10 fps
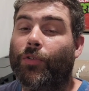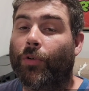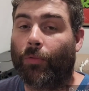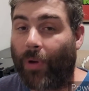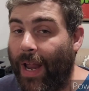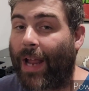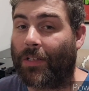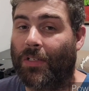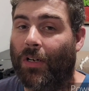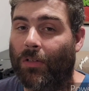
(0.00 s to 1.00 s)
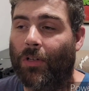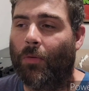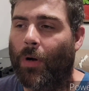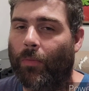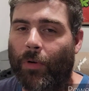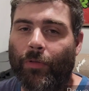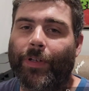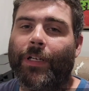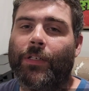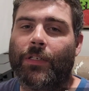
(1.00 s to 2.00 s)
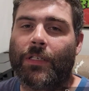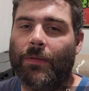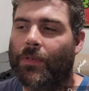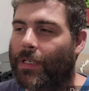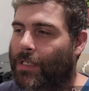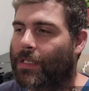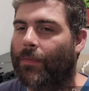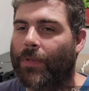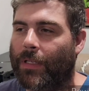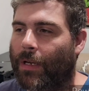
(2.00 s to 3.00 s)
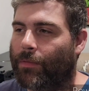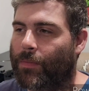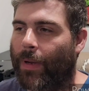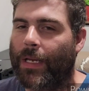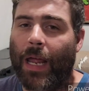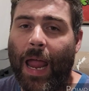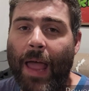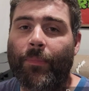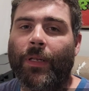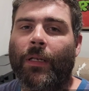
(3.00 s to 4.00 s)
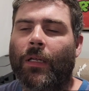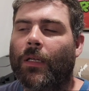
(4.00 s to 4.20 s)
direct a Lobo movie. It just seems like something that was made to happen.